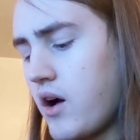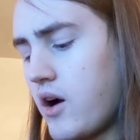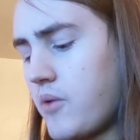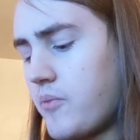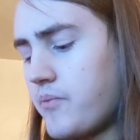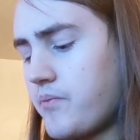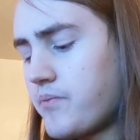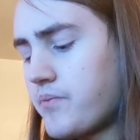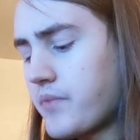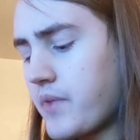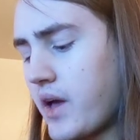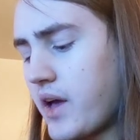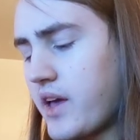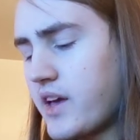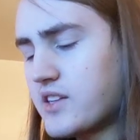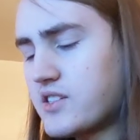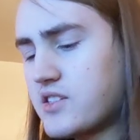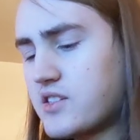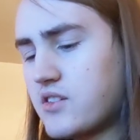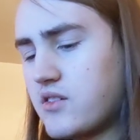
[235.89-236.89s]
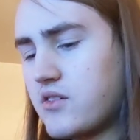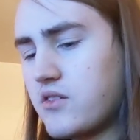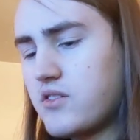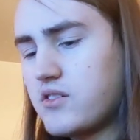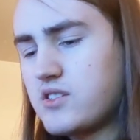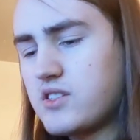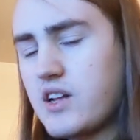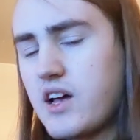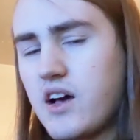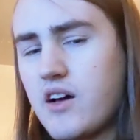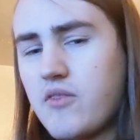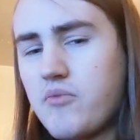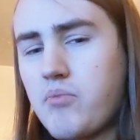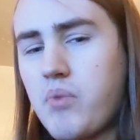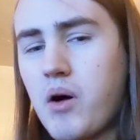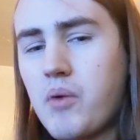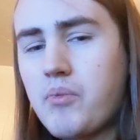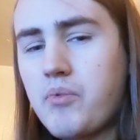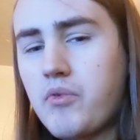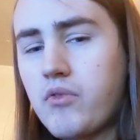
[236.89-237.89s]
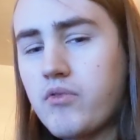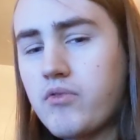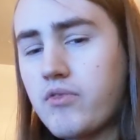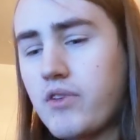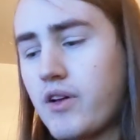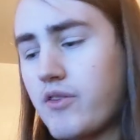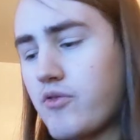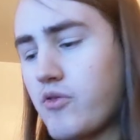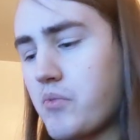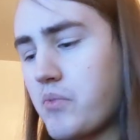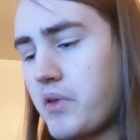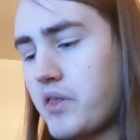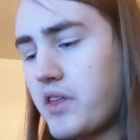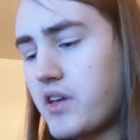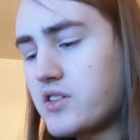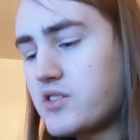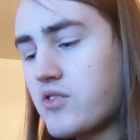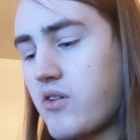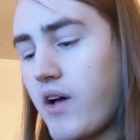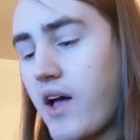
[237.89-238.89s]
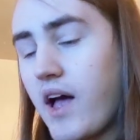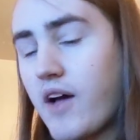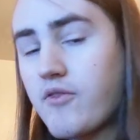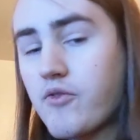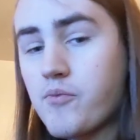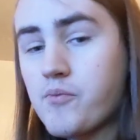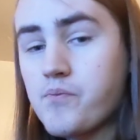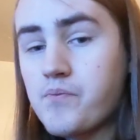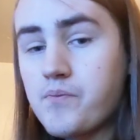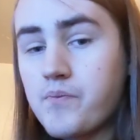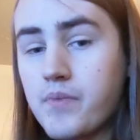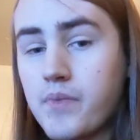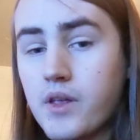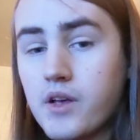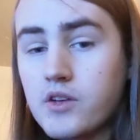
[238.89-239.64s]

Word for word: Um, I guess it's not a popular flavor, but they still have them.